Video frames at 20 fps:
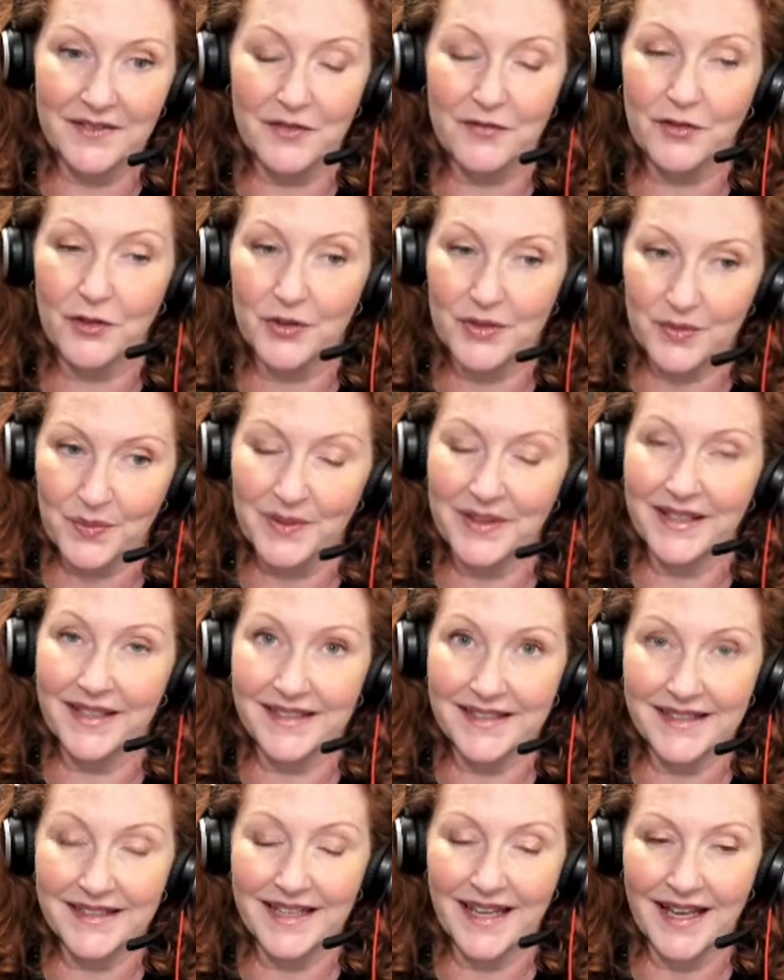The first one
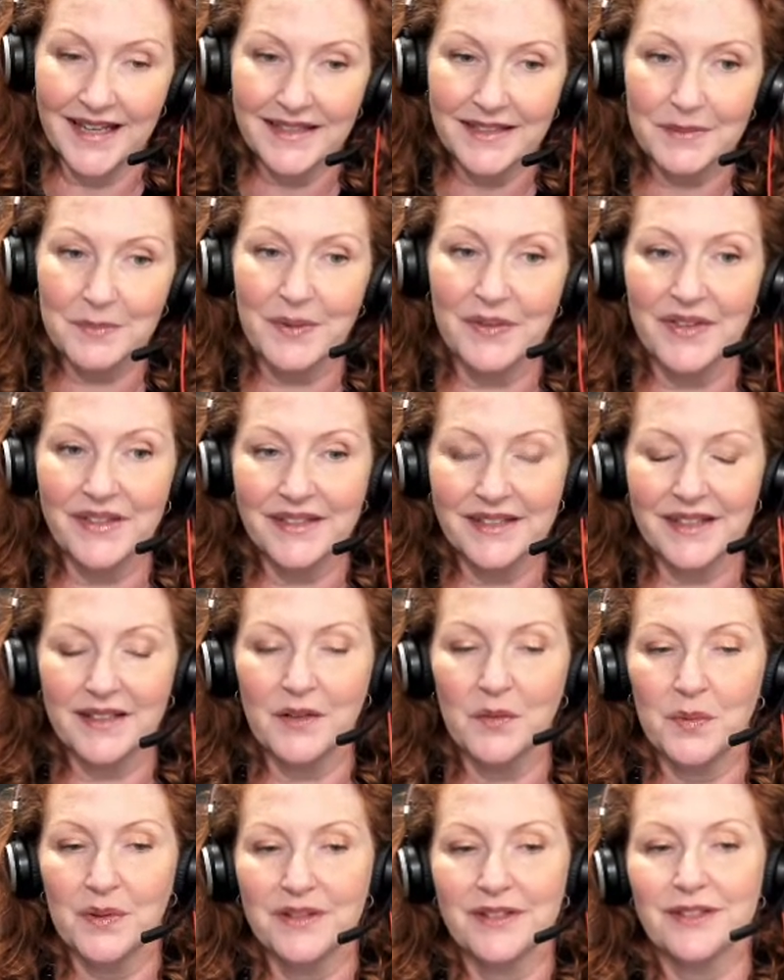is an S, but the
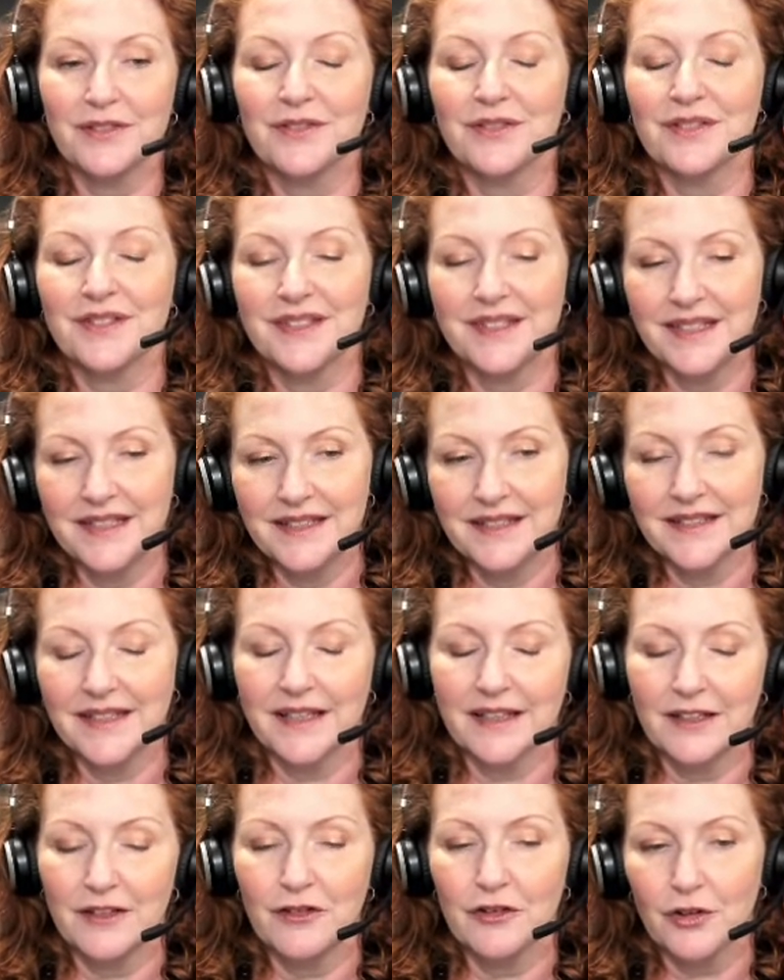second ones are Z,
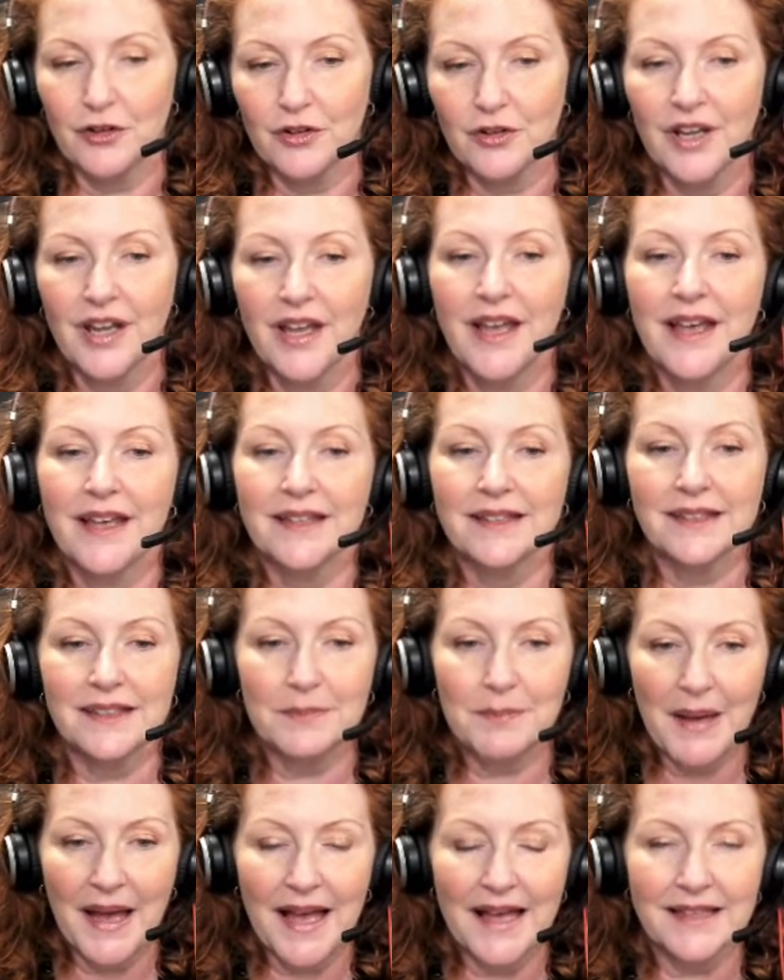second and third.
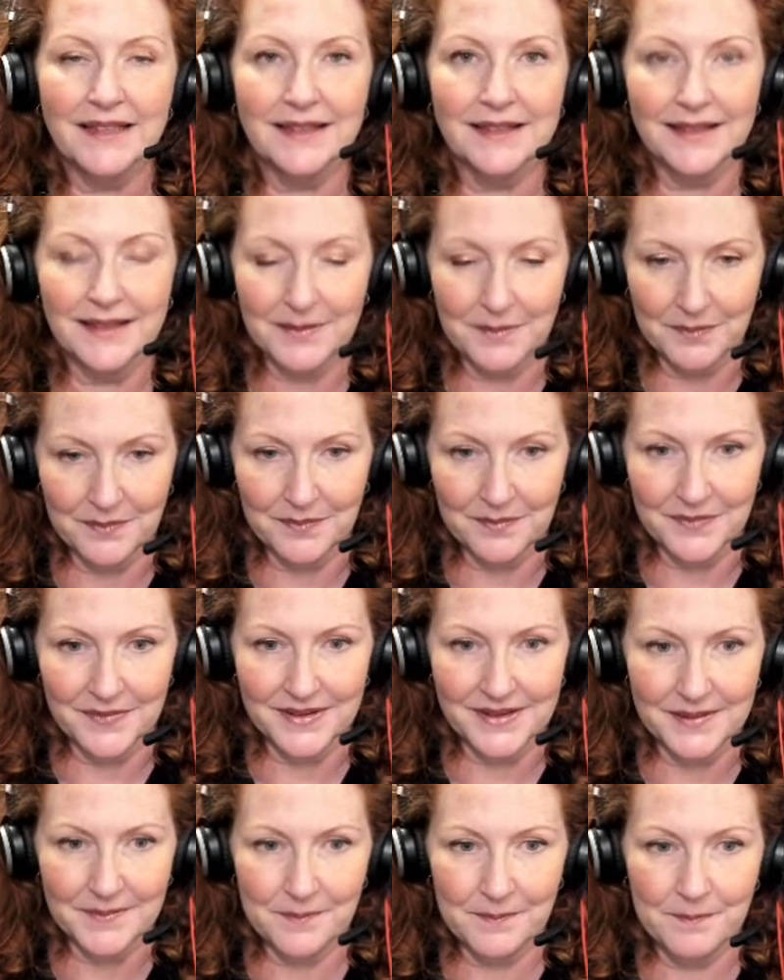
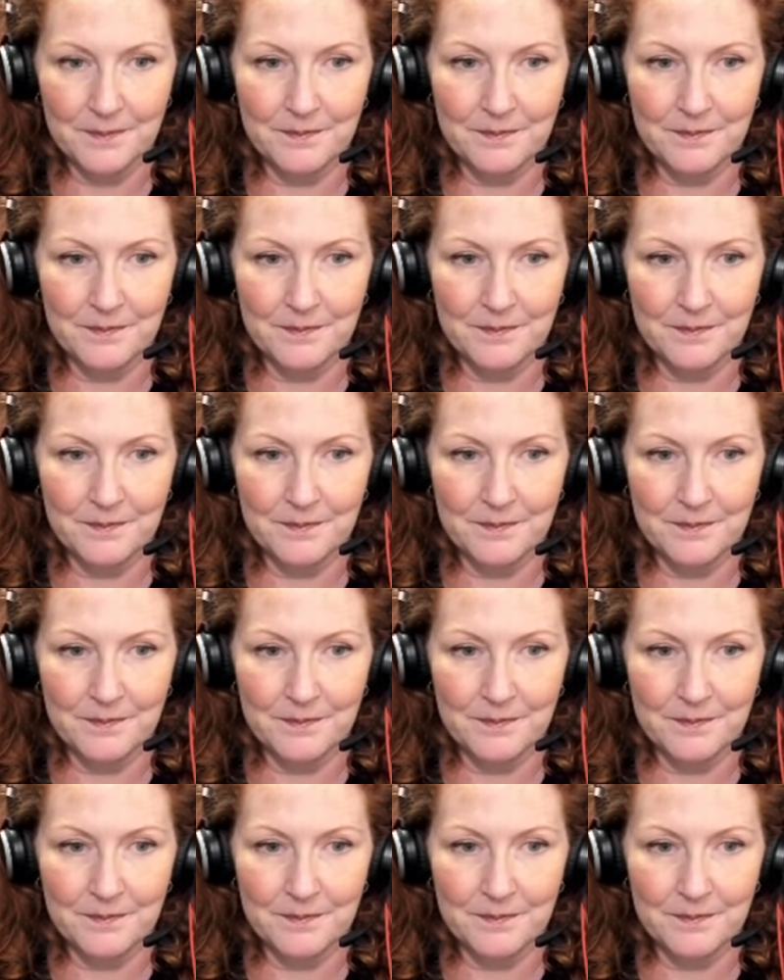Spasms.